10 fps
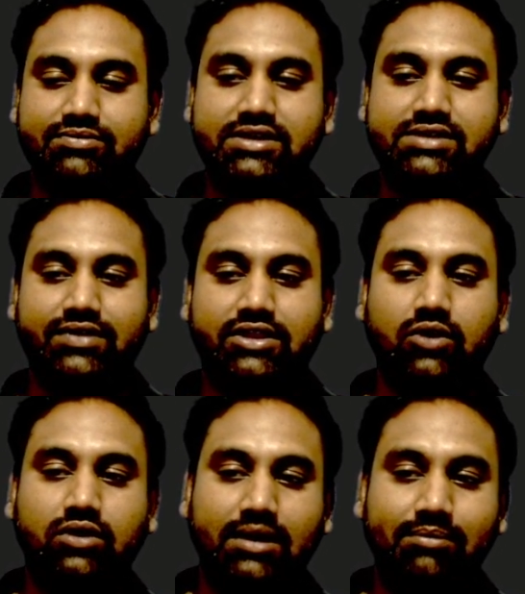means
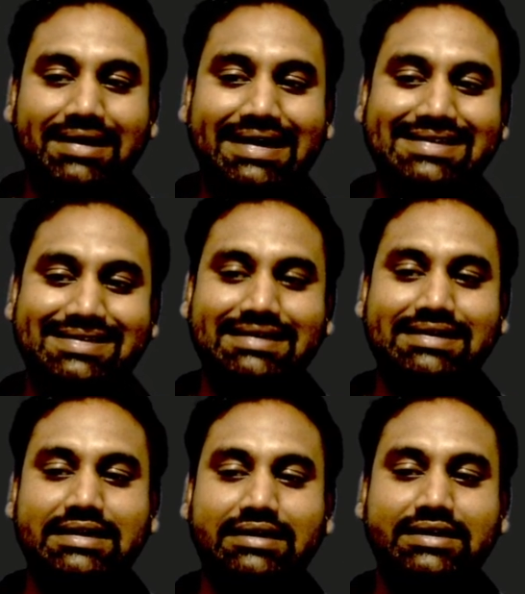without completely
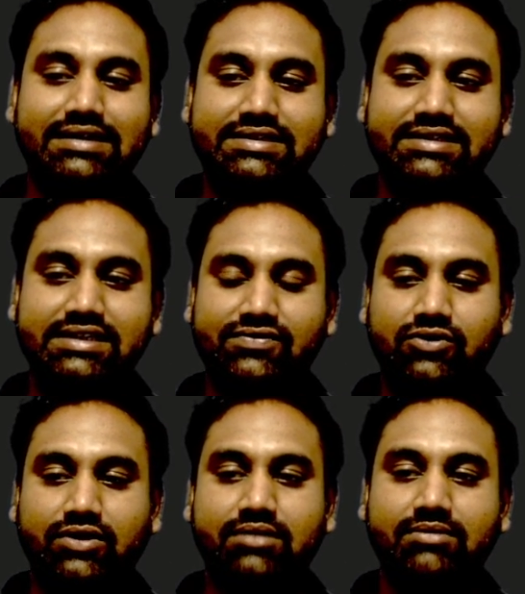sinking, it is just
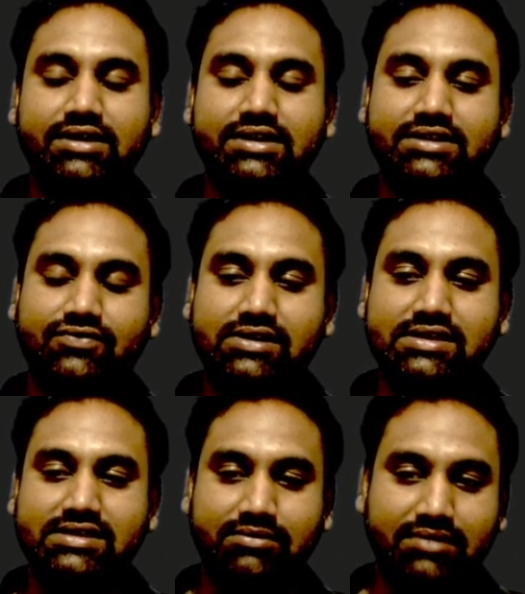floating, but it is fully
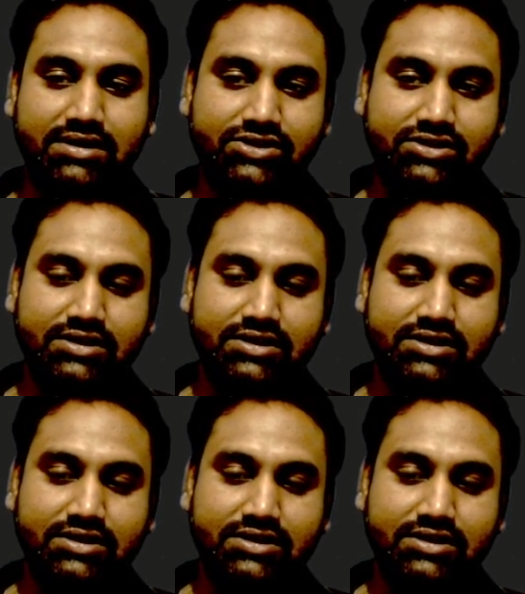submerged,